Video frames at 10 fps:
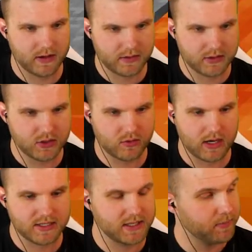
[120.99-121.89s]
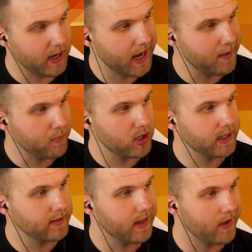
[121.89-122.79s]
Nothing too crazy, but I am
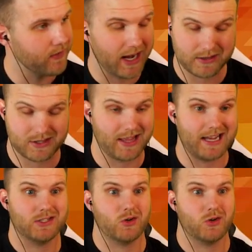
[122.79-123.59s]
burning in lava now, so that's